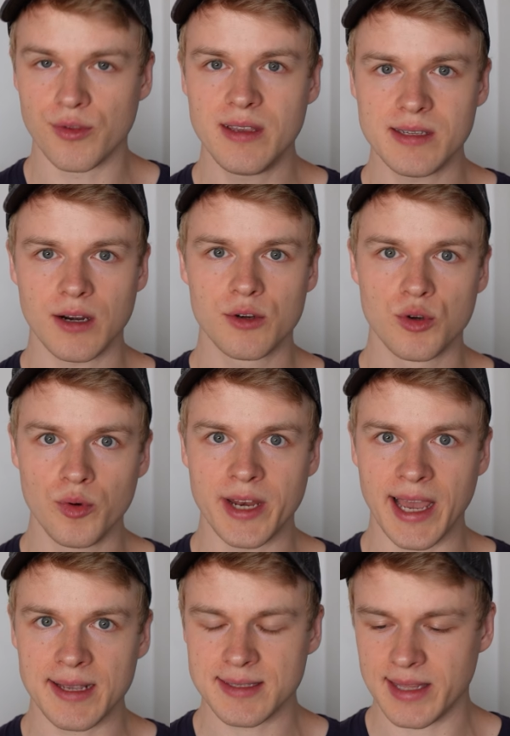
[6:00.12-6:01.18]
these are 2
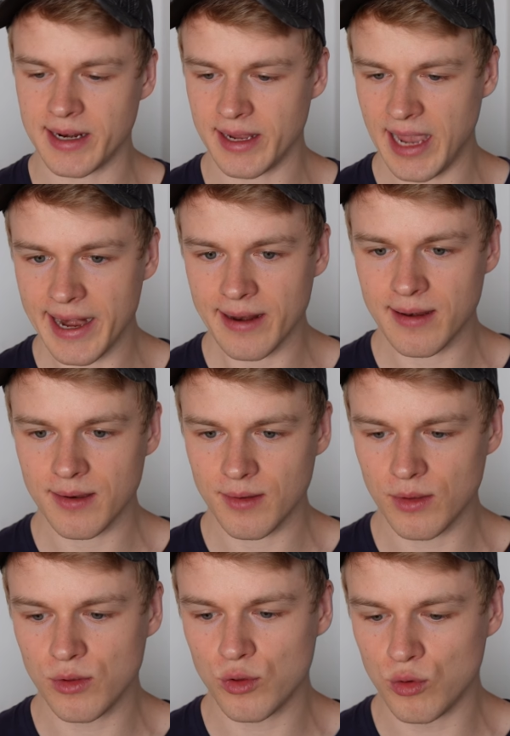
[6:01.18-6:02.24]
tags that I added
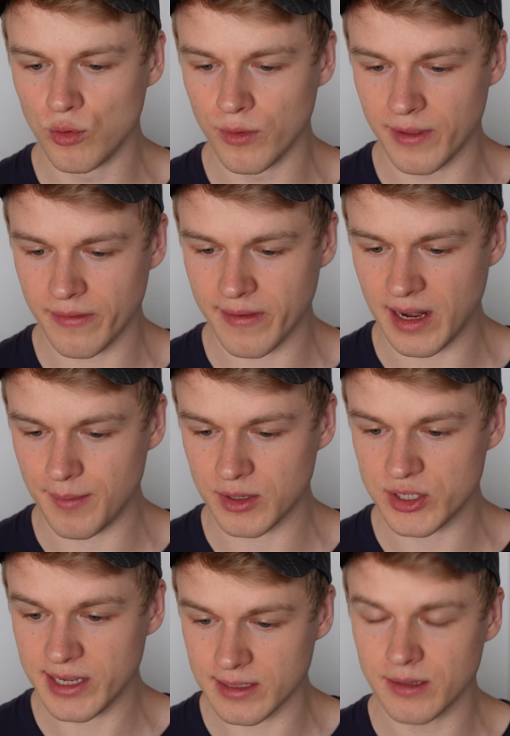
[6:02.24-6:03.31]
to this dynamic
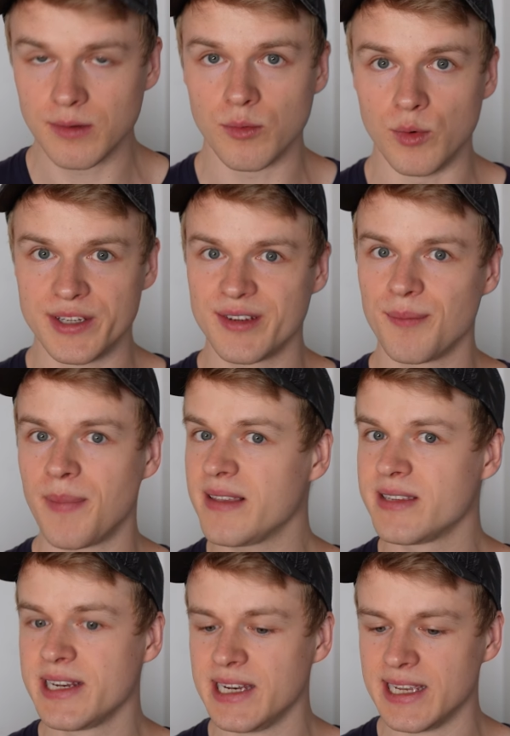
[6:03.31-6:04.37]
JSON, which
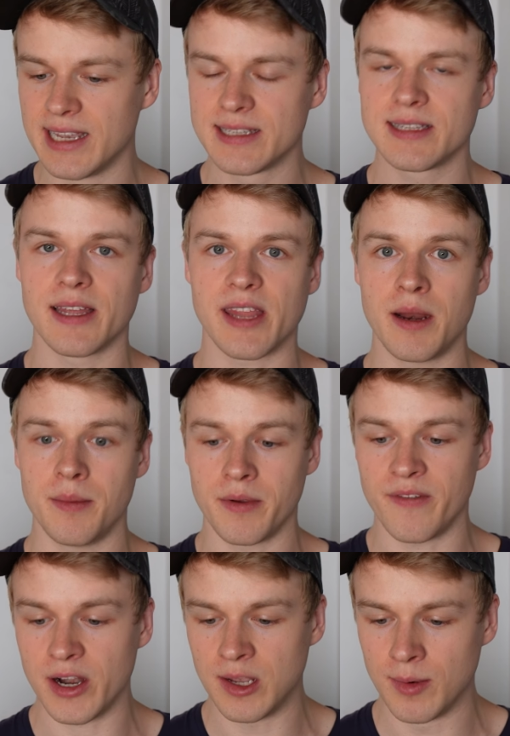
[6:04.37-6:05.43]
basically is the dynamic
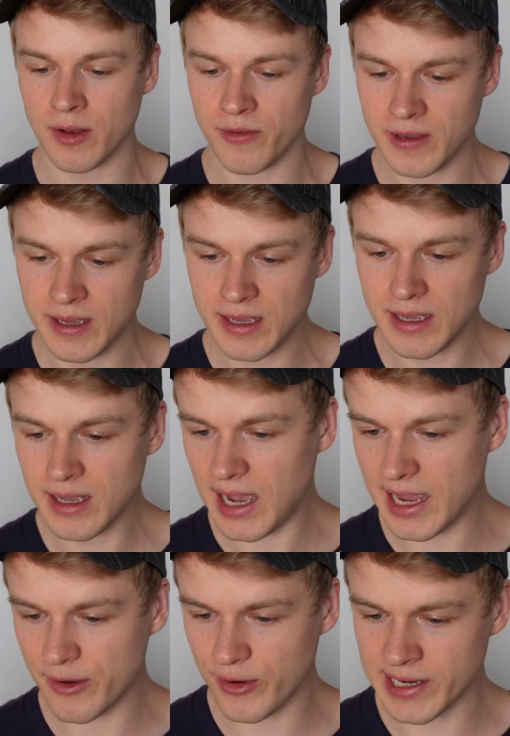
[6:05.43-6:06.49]
variables.
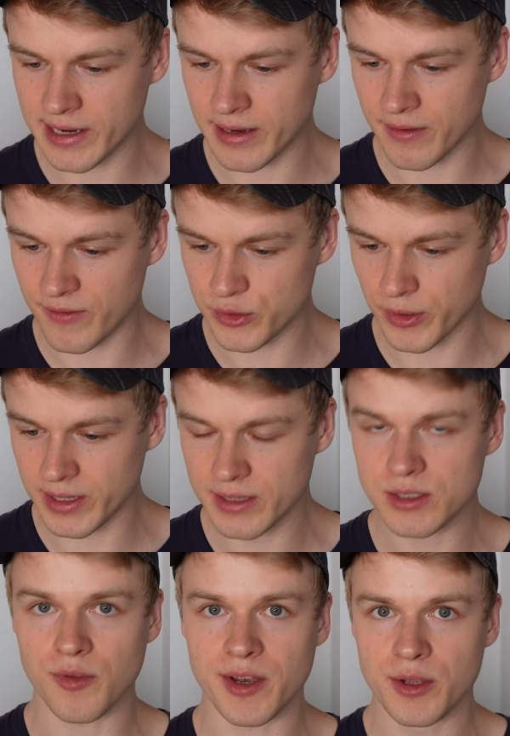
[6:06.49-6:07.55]
I created it visually
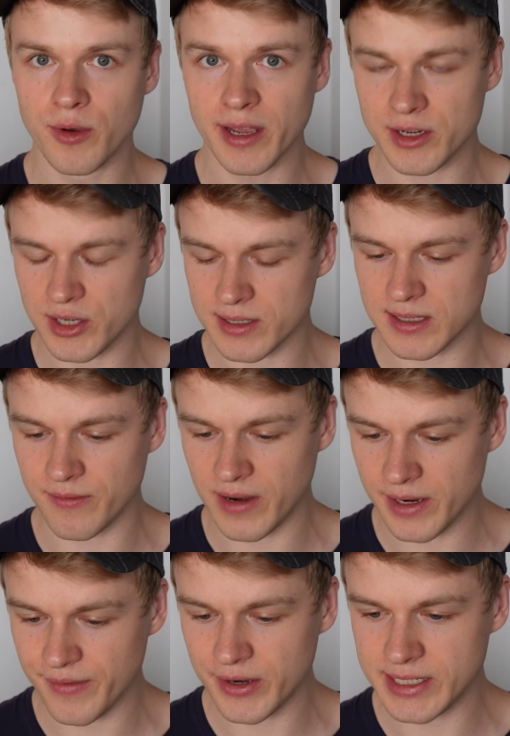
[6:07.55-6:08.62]
so that you can adjust it
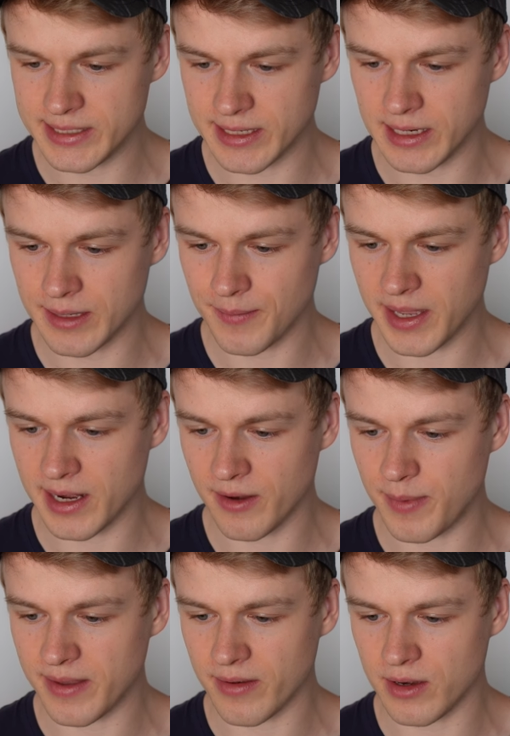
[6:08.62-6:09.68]
very, very easily, and it
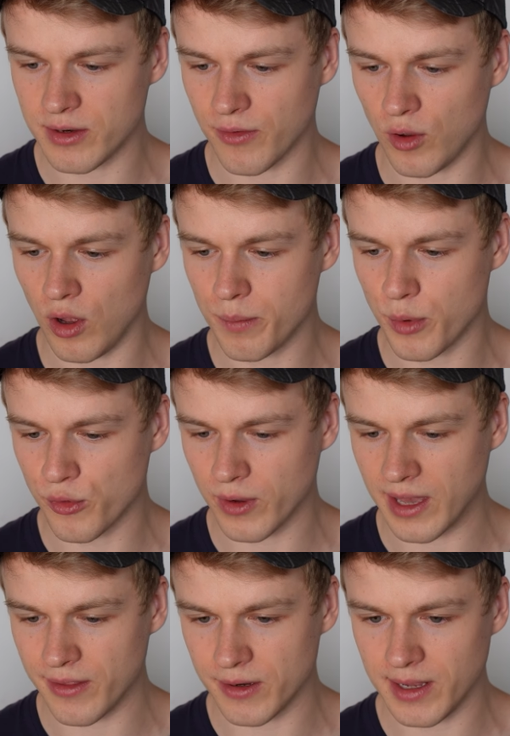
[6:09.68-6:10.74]
is basically just all put
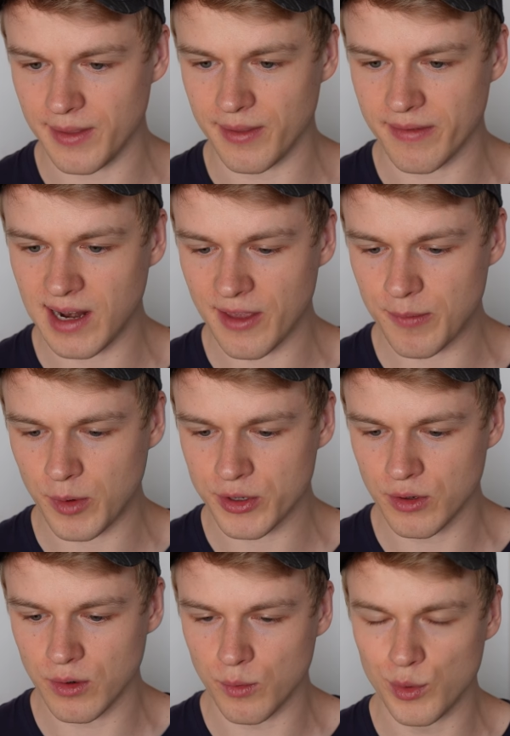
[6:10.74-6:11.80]
together in this last
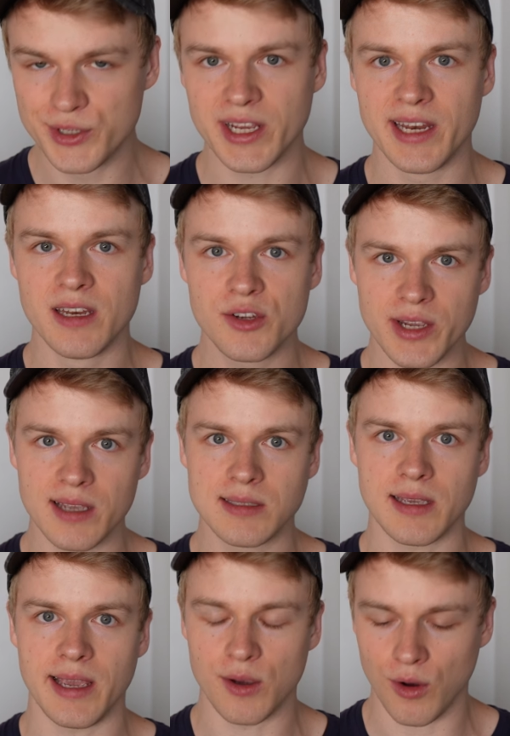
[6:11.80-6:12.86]
module, which initiates
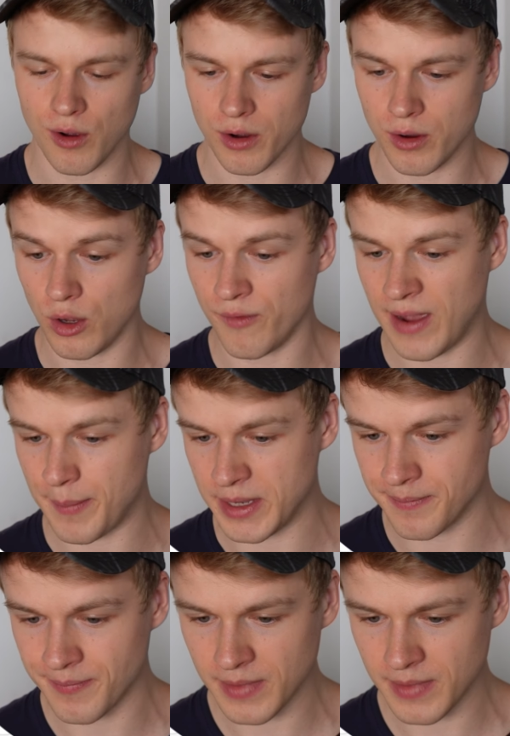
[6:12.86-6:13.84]
a call on Vapi.